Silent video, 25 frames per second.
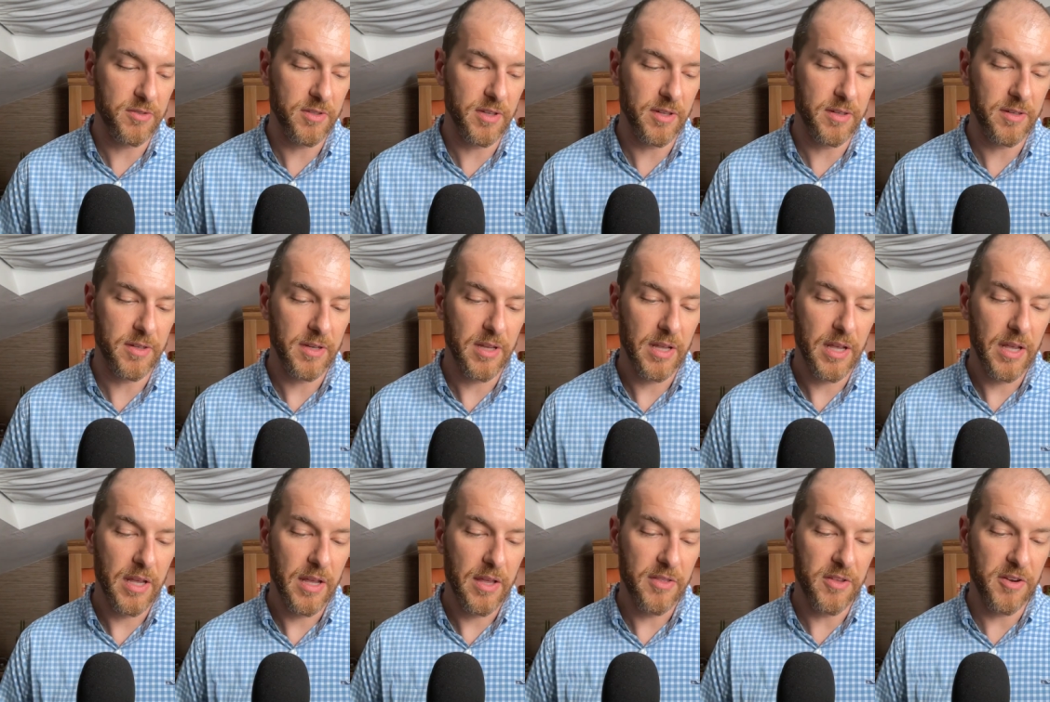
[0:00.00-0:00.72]
and
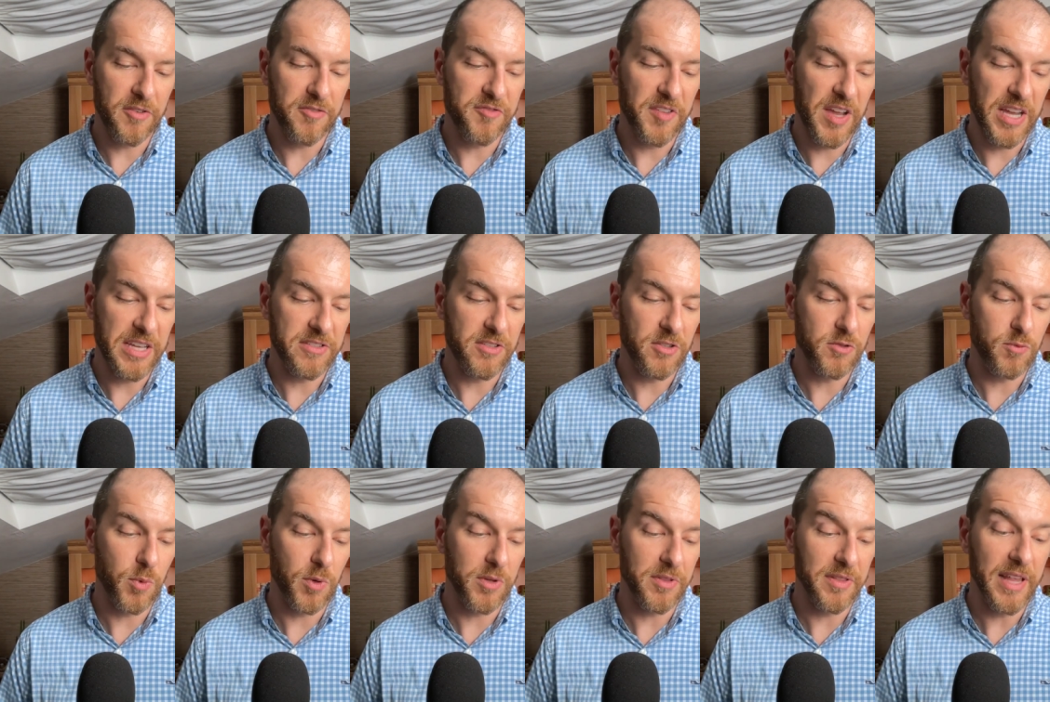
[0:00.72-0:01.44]
their
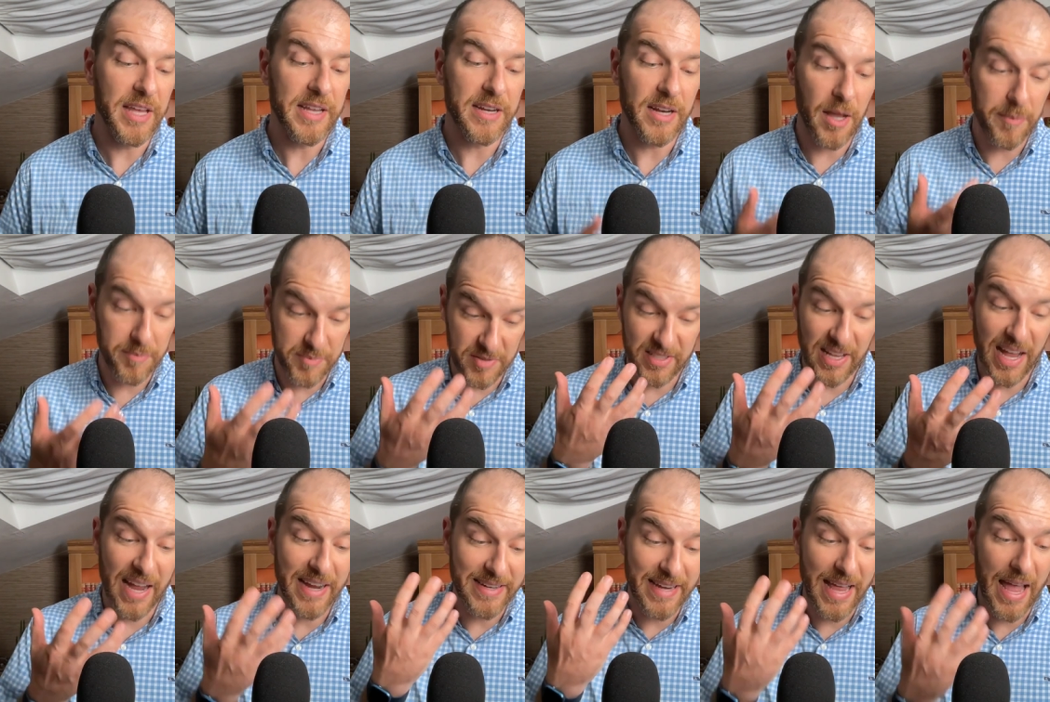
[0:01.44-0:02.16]
faces were lit
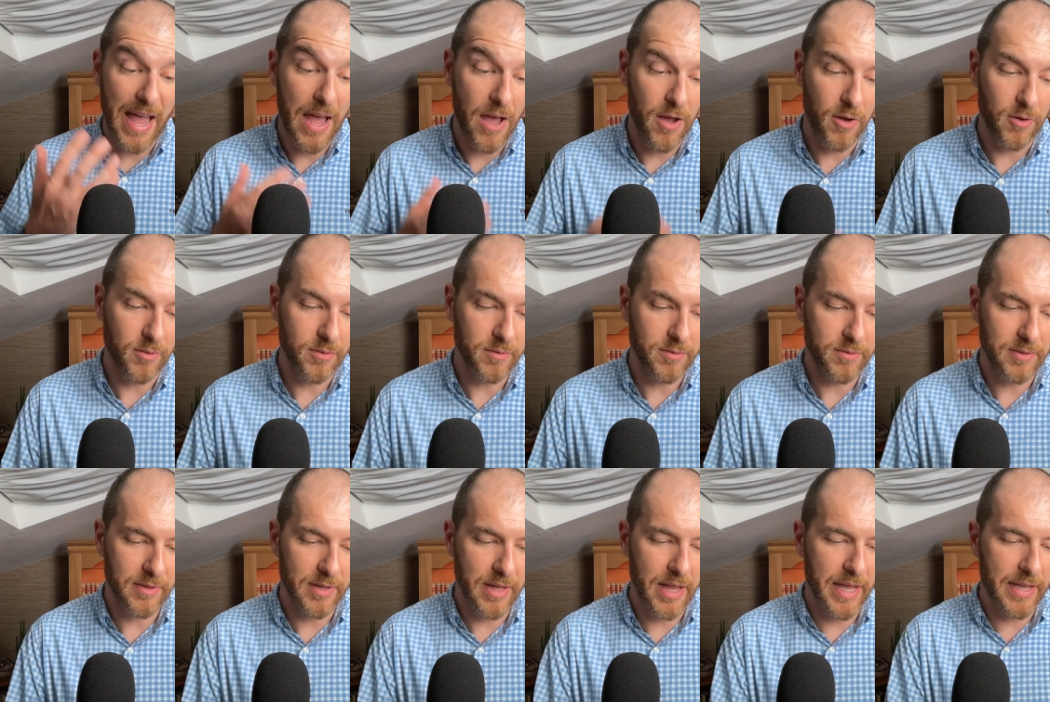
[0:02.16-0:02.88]
upside down,
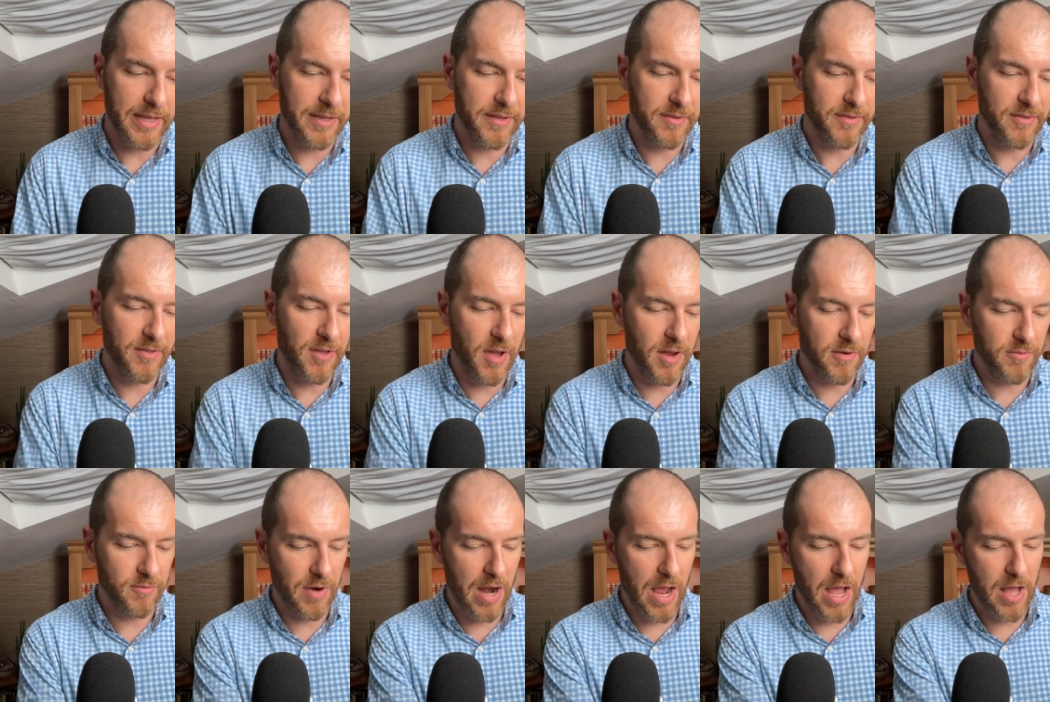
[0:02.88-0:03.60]
like,
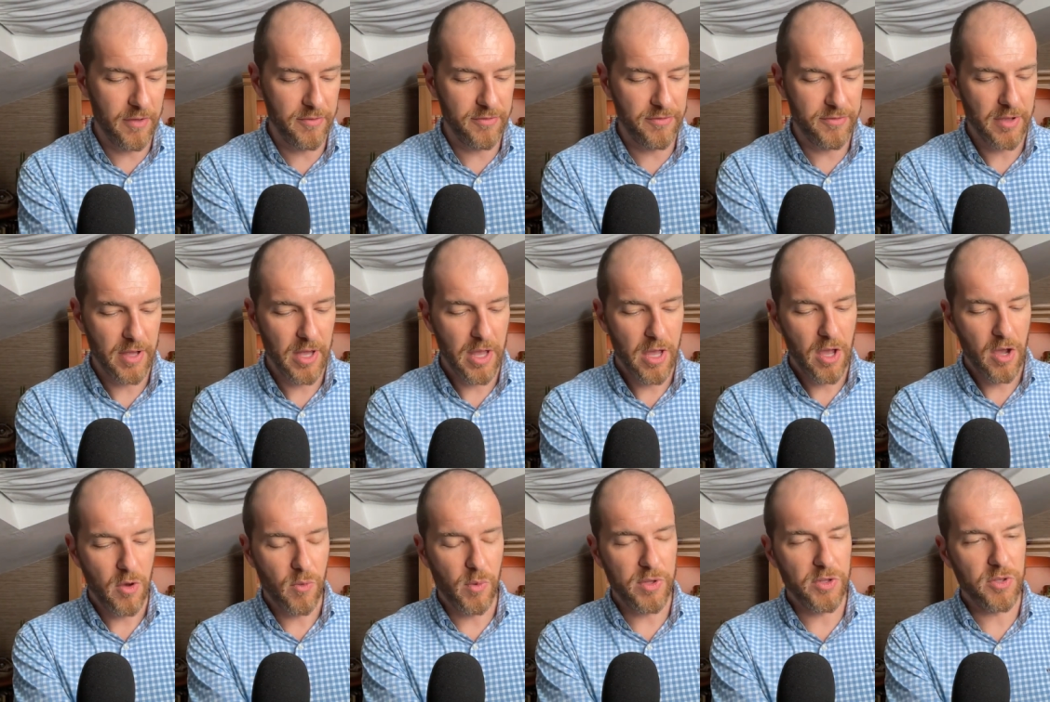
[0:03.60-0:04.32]
thought Ralph,
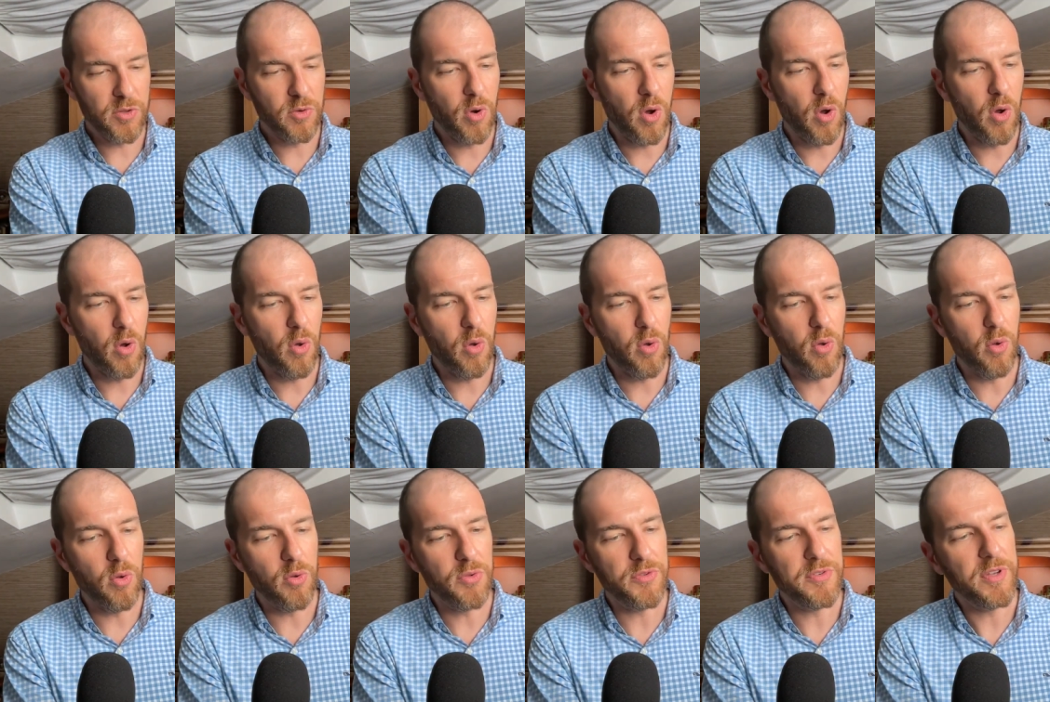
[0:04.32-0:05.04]
when you
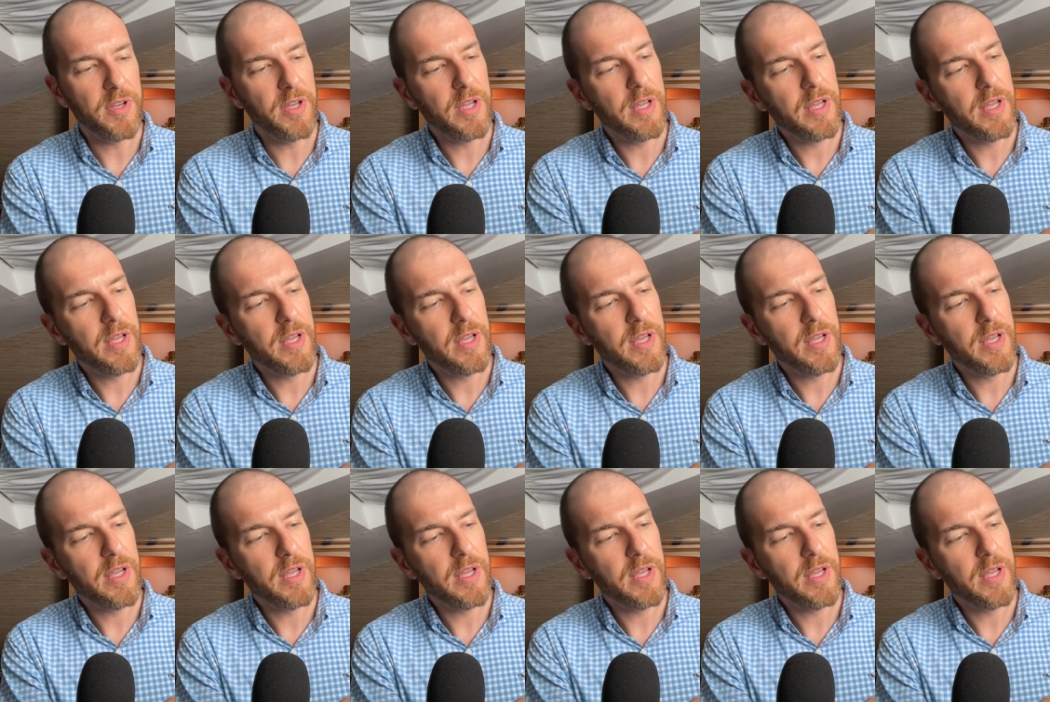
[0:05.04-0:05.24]
hold